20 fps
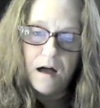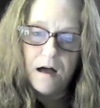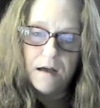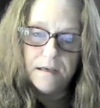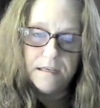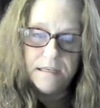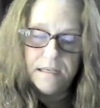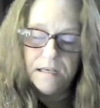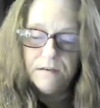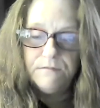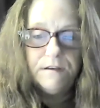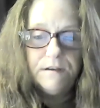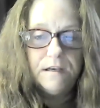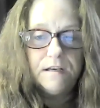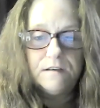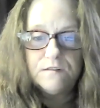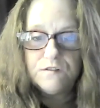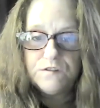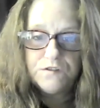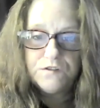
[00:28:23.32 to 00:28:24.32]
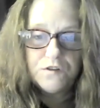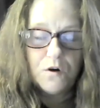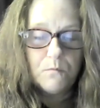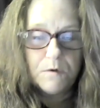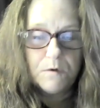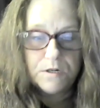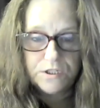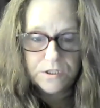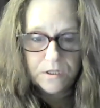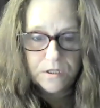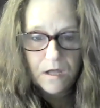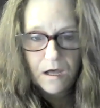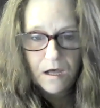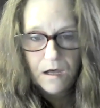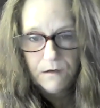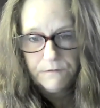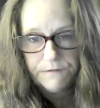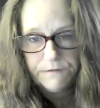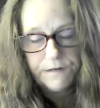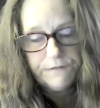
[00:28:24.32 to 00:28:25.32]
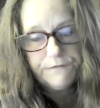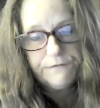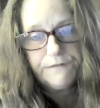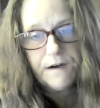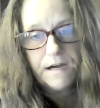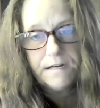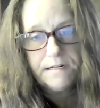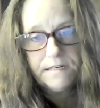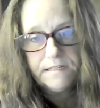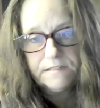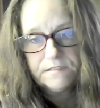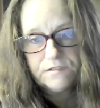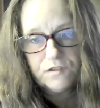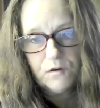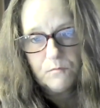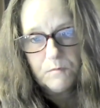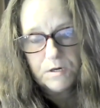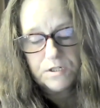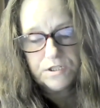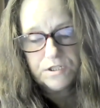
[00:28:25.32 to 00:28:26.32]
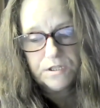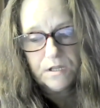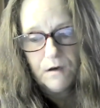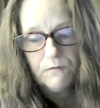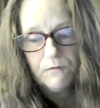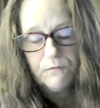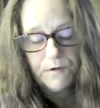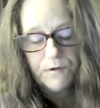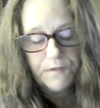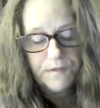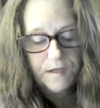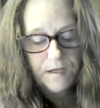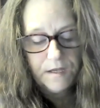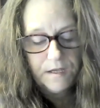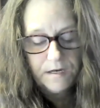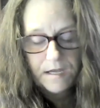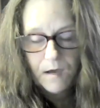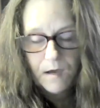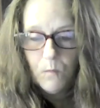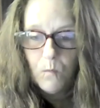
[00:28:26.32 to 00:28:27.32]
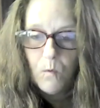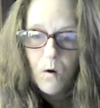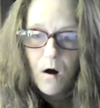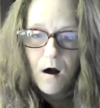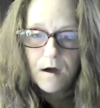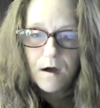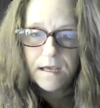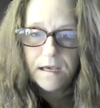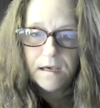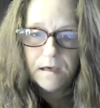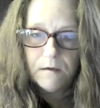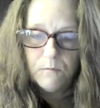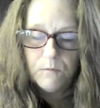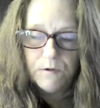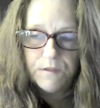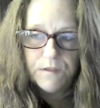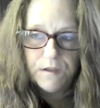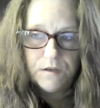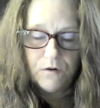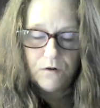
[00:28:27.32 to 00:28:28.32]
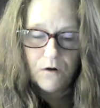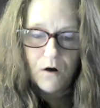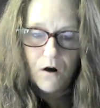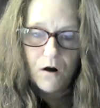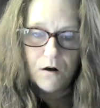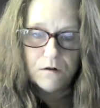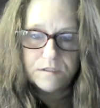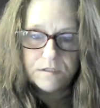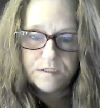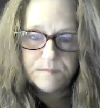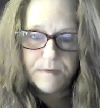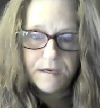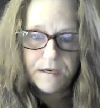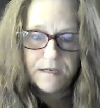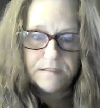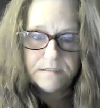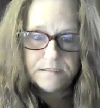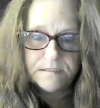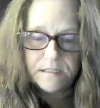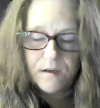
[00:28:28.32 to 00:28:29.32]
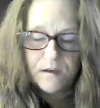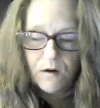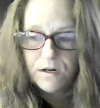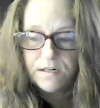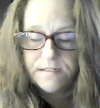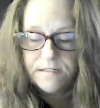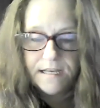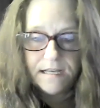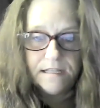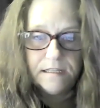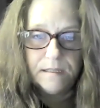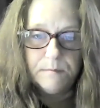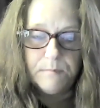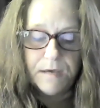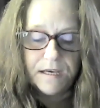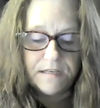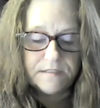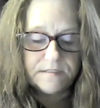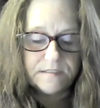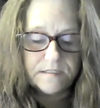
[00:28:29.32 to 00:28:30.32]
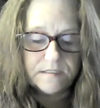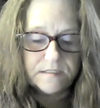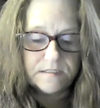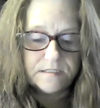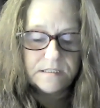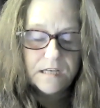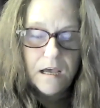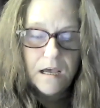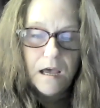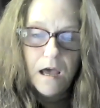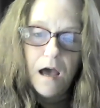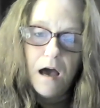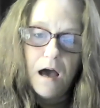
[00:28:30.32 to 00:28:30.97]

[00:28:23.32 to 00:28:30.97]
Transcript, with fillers: Uh, giving so much love and finding so much love within and walking within your heart space on a daily basis.